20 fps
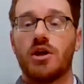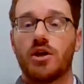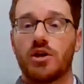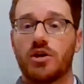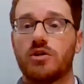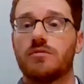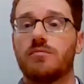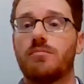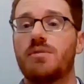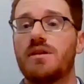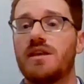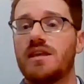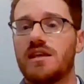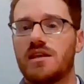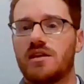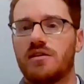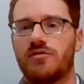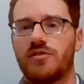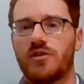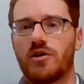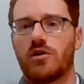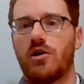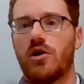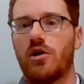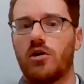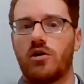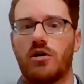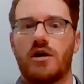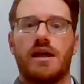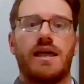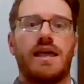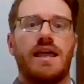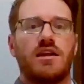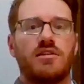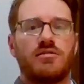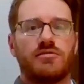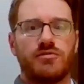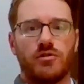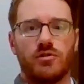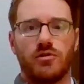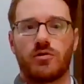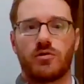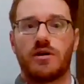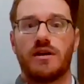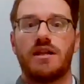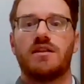could be if there are a handful or an